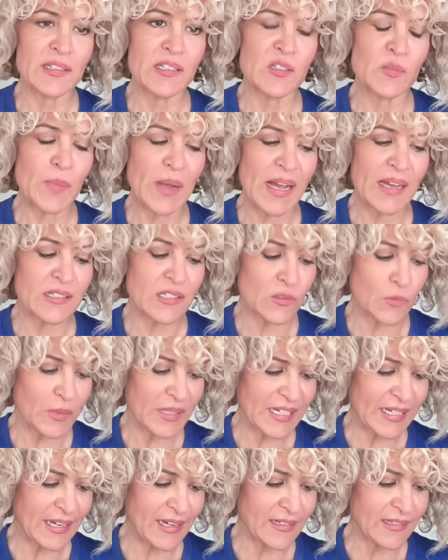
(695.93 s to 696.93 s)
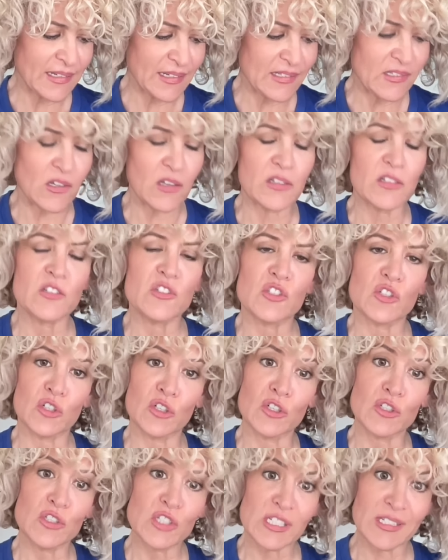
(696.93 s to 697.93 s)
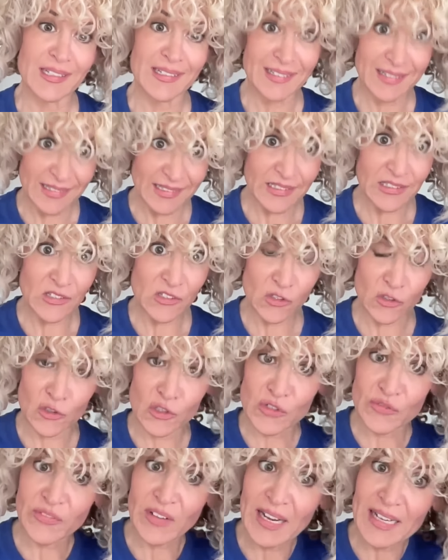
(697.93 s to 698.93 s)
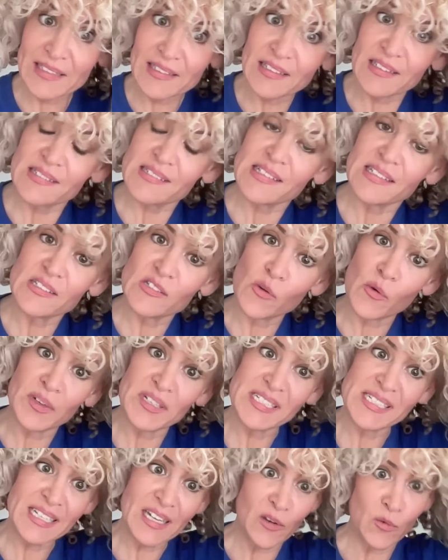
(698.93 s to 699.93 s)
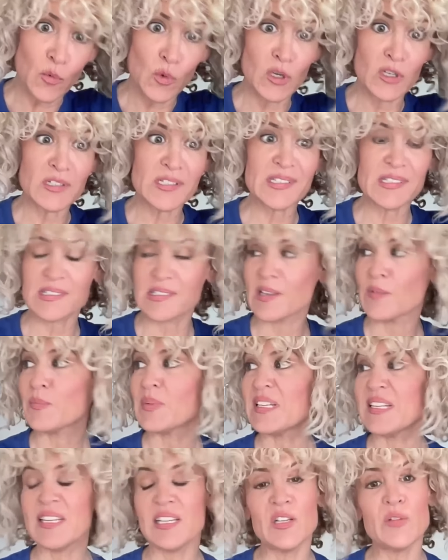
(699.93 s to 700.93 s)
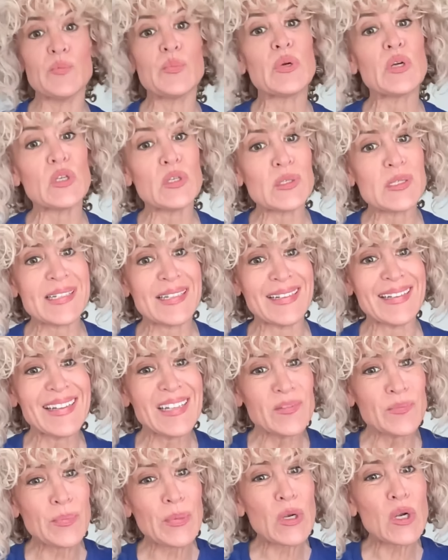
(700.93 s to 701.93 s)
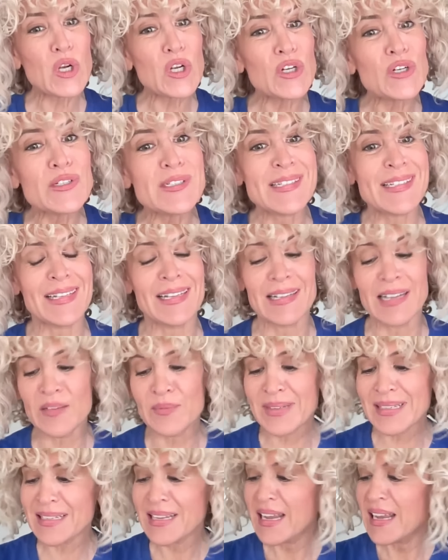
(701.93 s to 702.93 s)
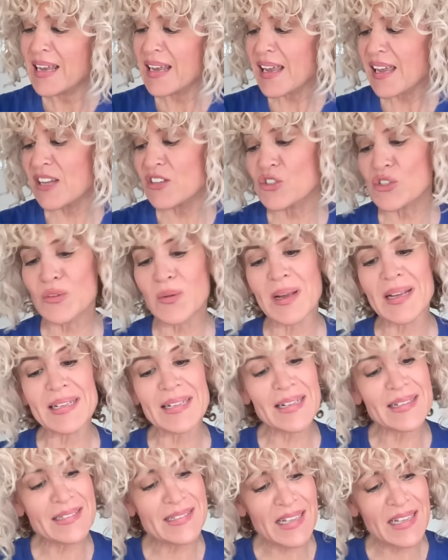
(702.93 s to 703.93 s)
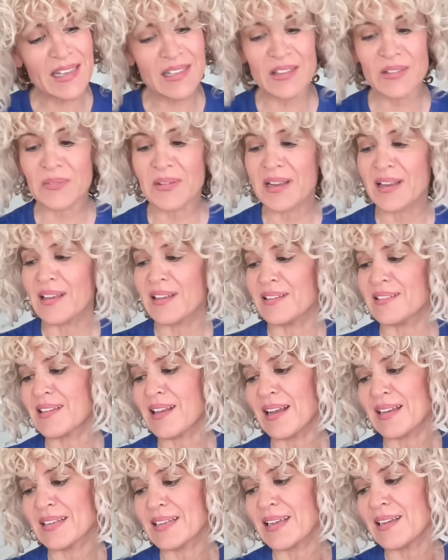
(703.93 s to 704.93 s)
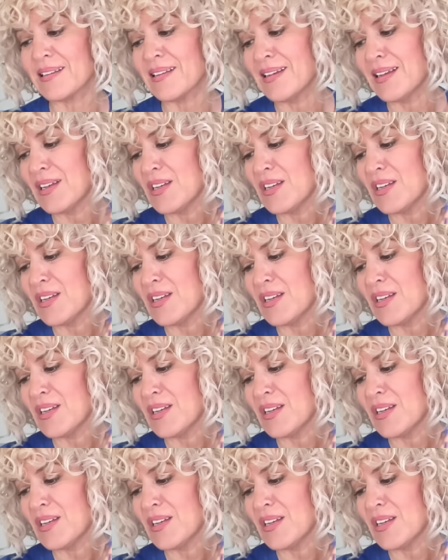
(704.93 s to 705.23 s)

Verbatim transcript: this past weekend, I saw the surge, and I see the surge of violence that's going to get worse. Somebody in person, in person. I mean, Andrew, I get death threats. I get...